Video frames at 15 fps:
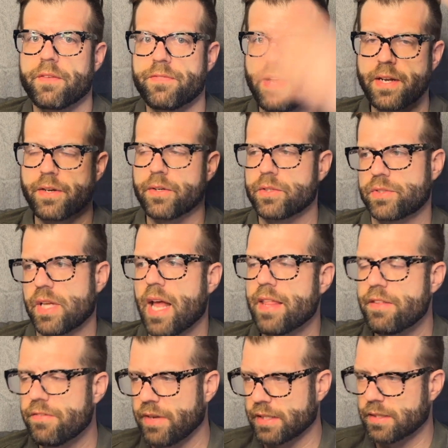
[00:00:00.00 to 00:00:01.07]
offenders
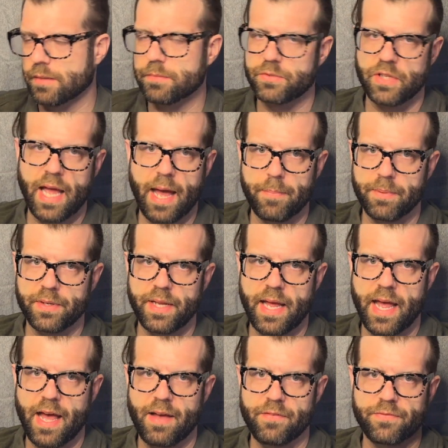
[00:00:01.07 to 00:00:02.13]
and the victims happen to
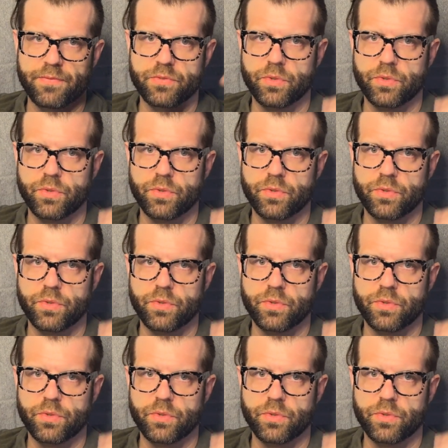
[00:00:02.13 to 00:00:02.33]
have